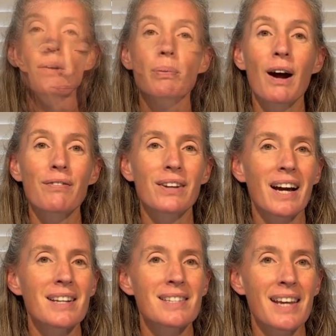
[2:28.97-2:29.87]
The prophet
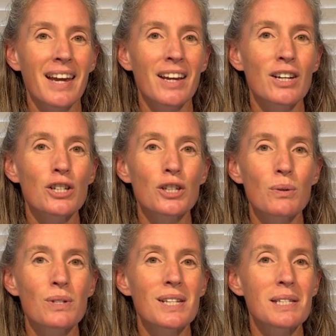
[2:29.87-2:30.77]
Isaiah
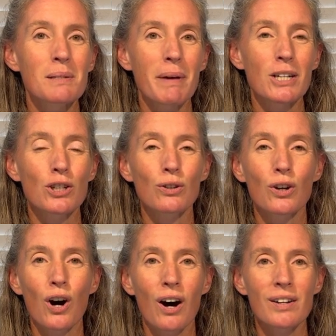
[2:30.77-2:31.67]
shows this special
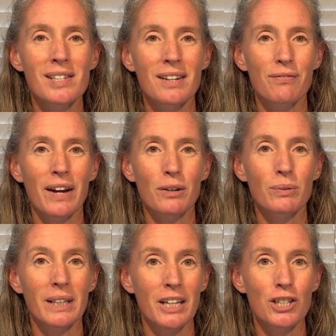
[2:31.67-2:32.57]
cause and effect
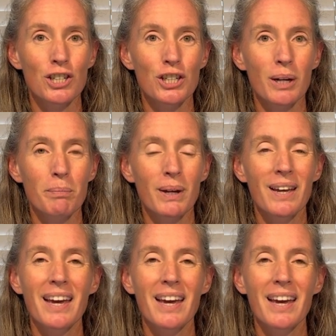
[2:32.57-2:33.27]
relationship.